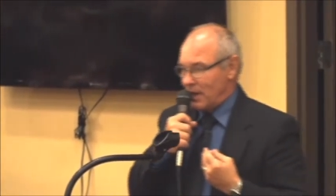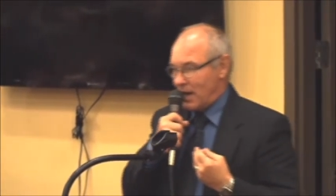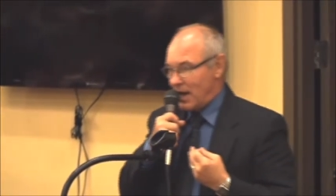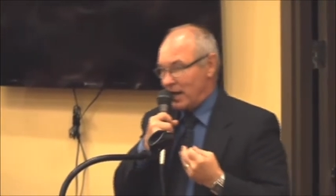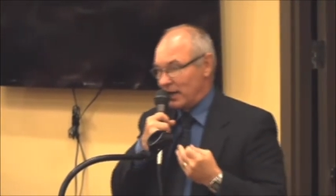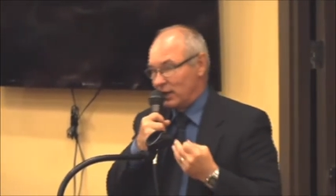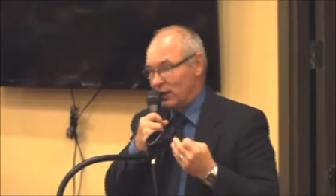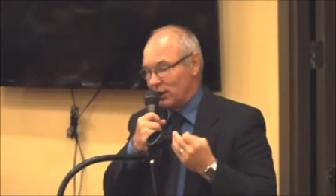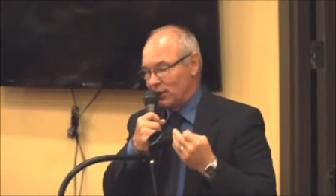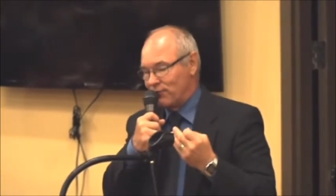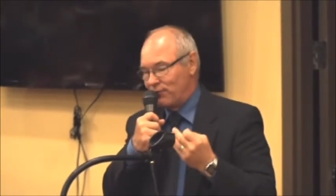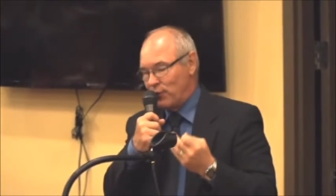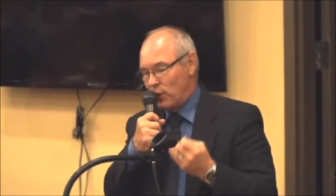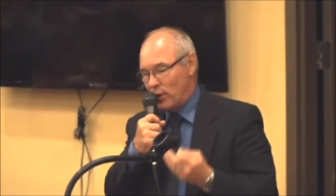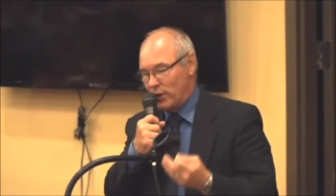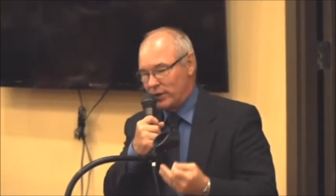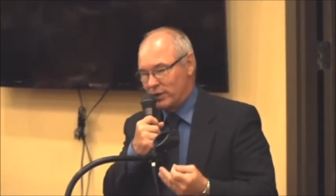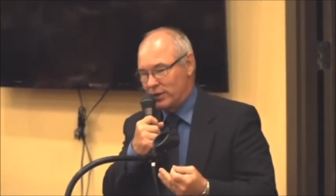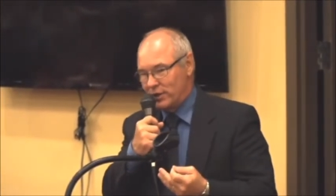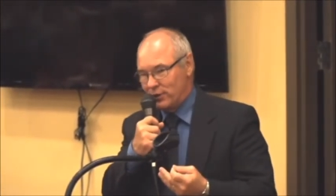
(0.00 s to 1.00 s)
I look
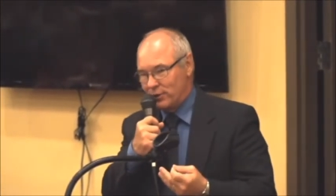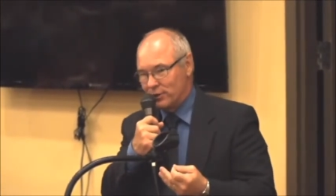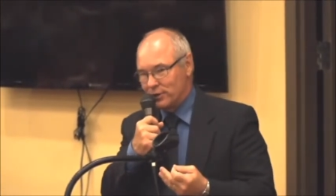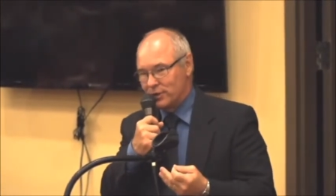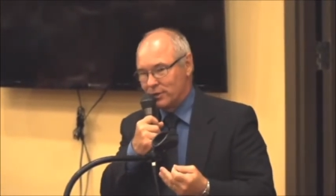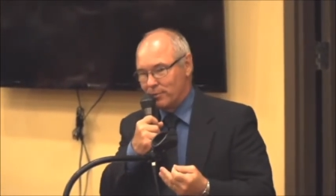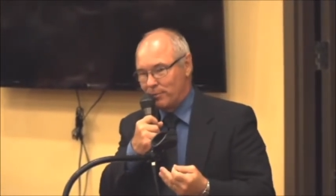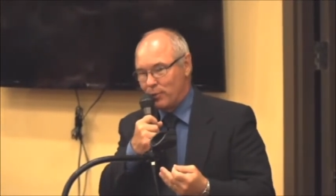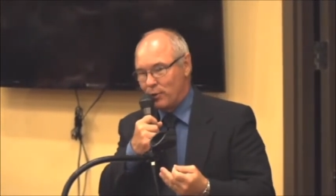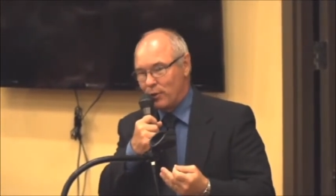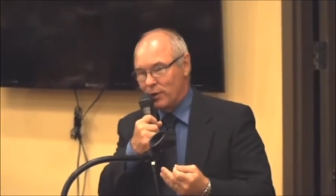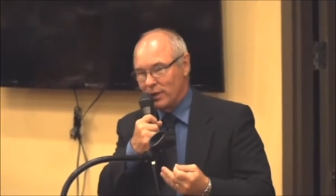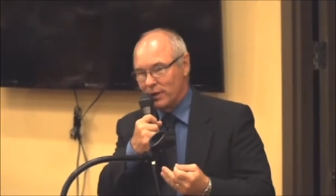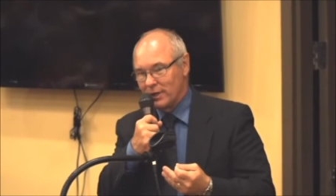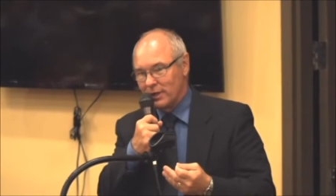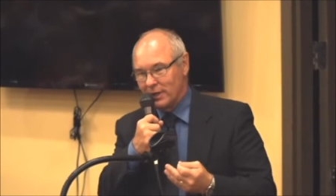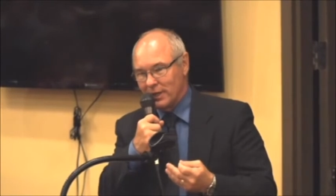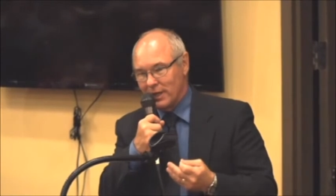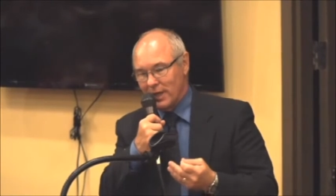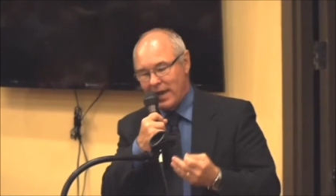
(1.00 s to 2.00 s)
forward to your support.
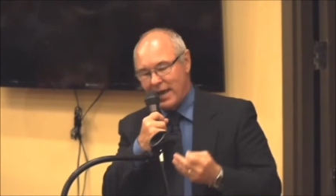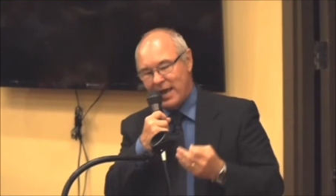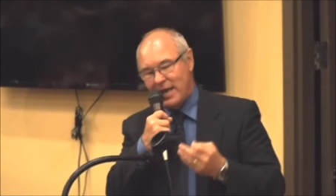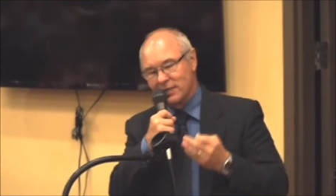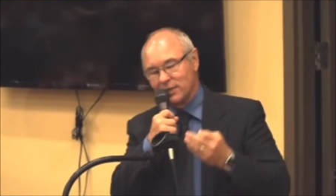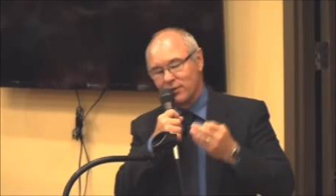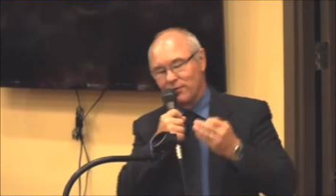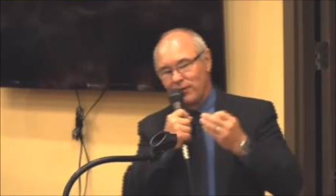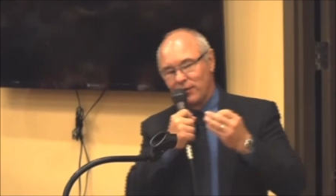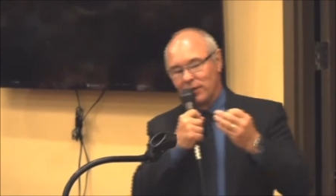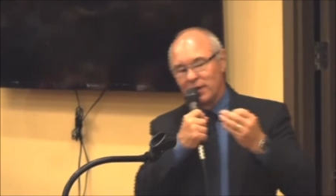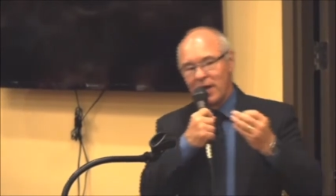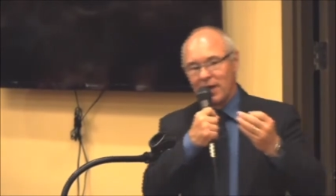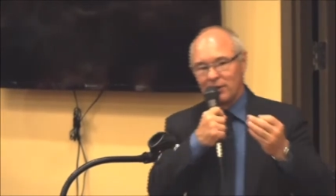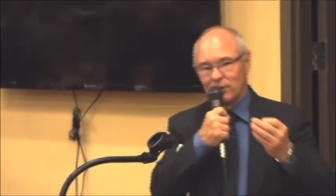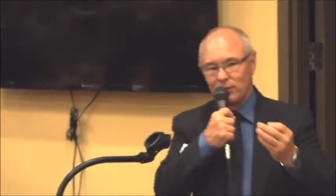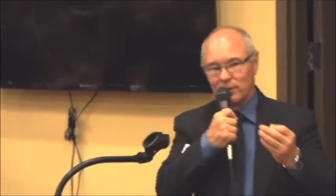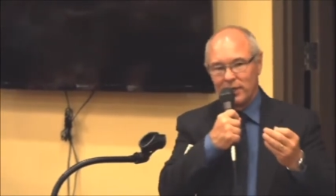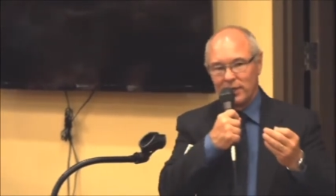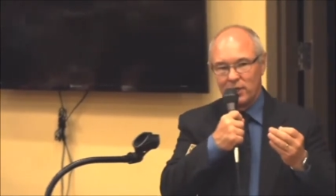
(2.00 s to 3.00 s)
I ask for not
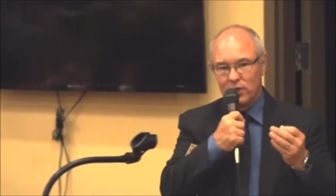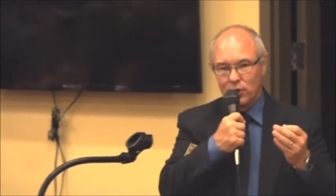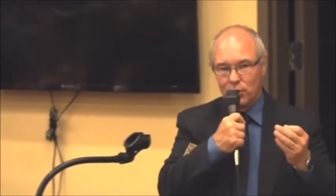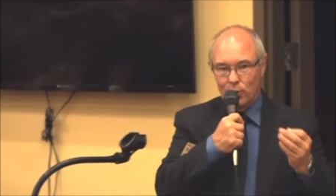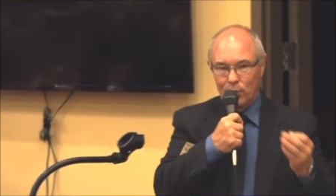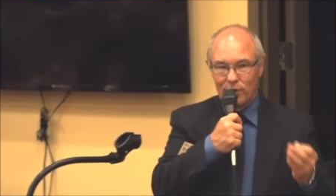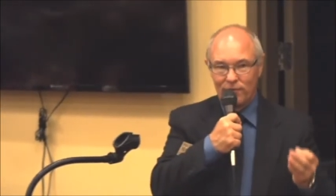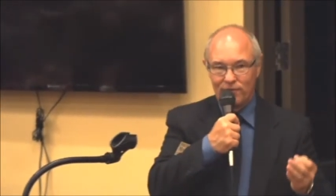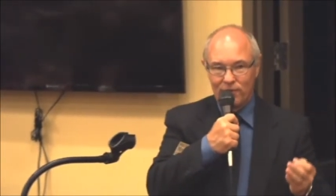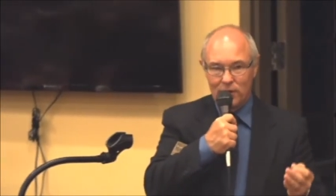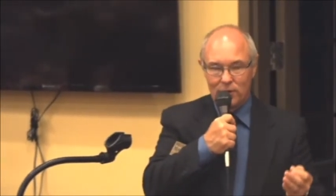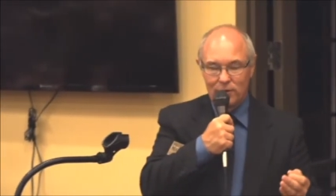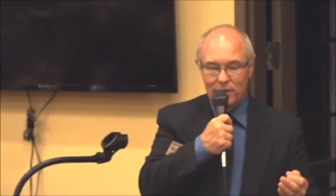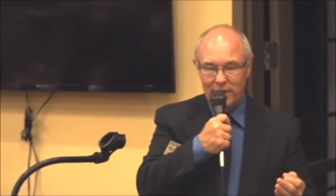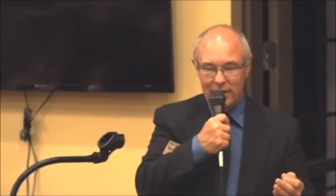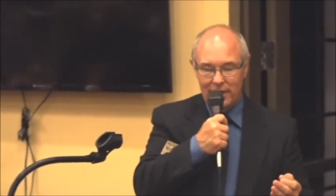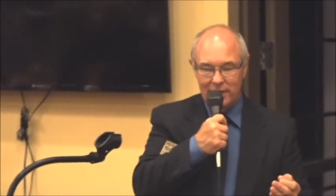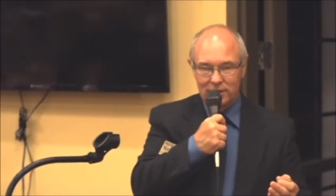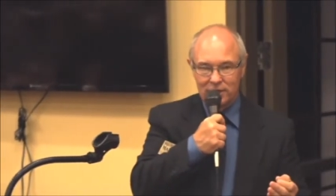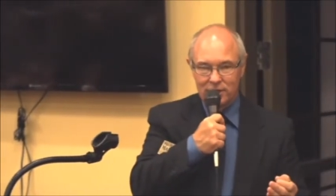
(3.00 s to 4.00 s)
only your
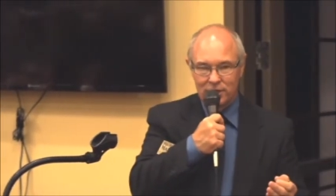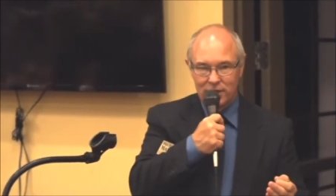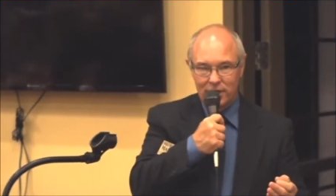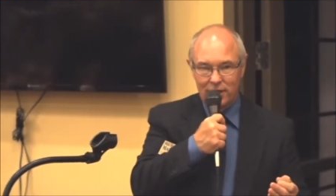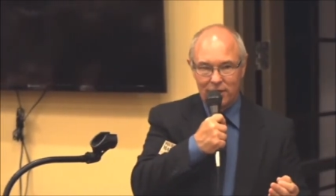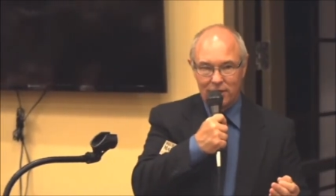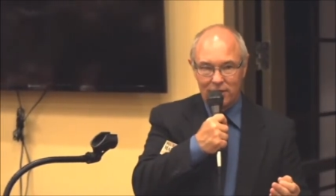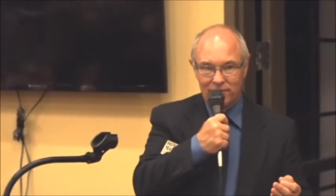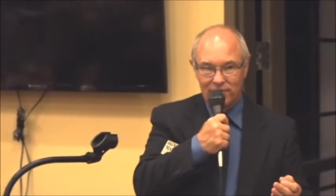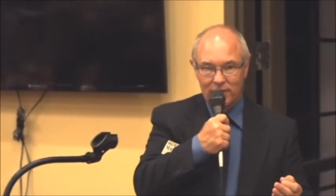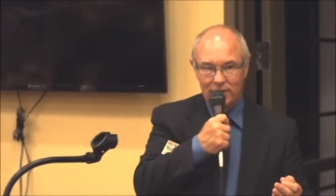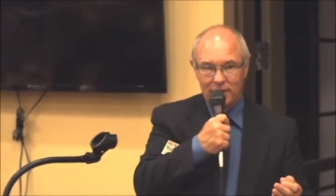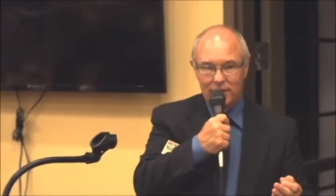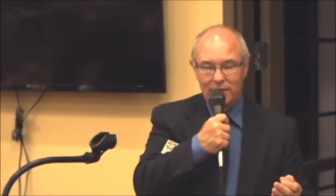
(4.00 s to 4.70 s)
vote as sheriff,